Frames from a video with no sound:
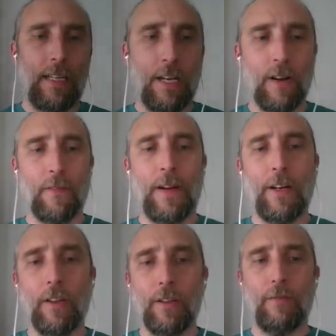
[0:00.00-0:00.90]
Here I can
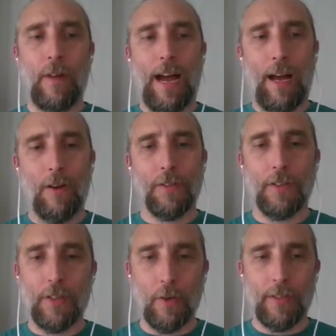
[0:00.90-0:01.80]
find all of the files
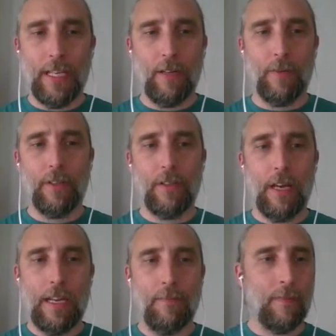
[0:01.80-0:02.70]
associated with the
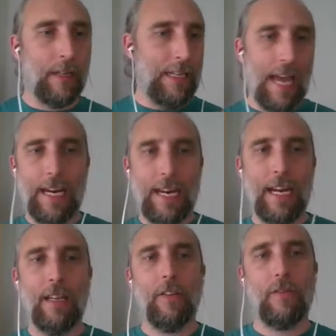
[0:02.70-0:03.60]
study. I can edit
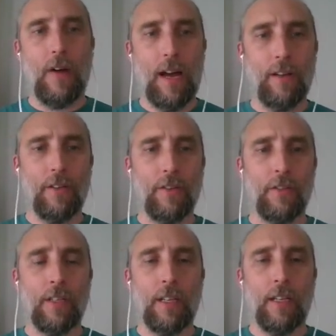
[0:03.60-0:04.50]
any of these files.
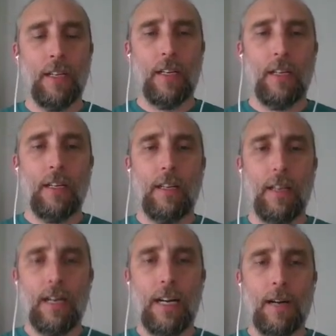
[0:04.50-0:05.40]

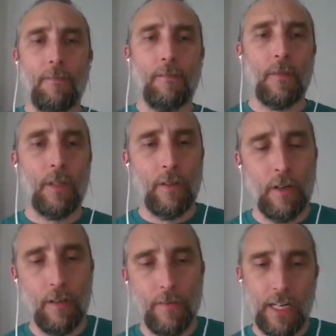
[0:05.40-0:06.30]
Go
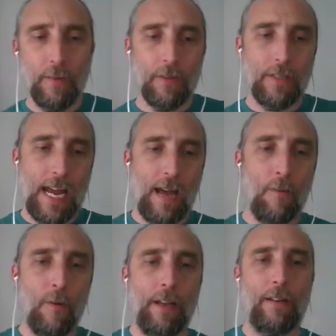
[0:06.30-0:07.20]
to the variables
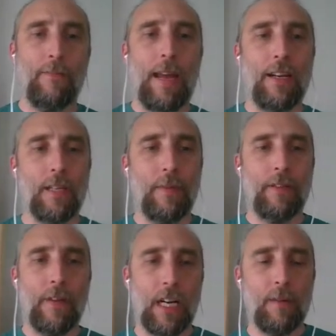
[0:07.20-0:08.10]
tab where I can manage some of
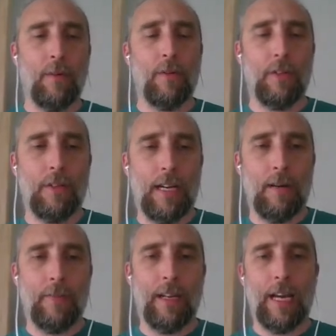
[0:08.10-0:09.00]
these variables
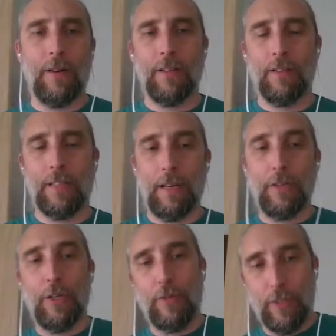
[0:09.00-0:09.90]
that allow
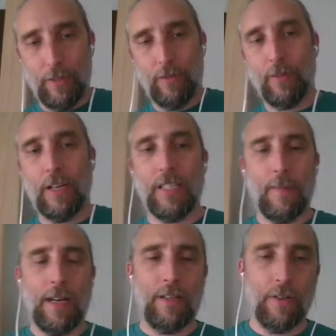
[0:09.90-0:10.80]
you to
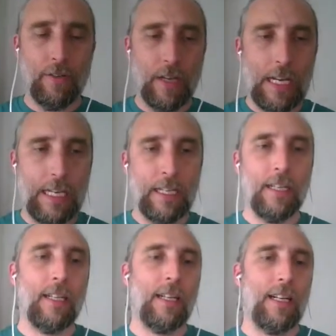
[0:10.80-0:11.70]
customize your study
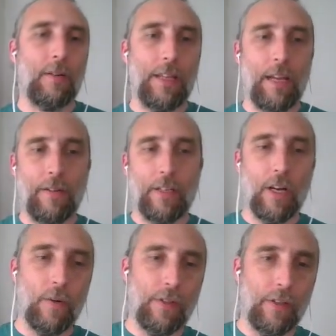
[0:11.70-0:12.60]
without having to
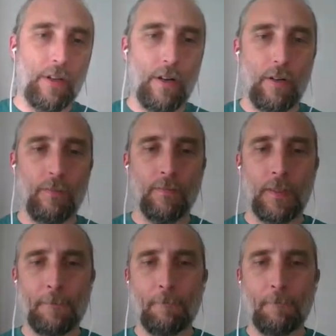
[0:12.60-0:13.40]
go into the code.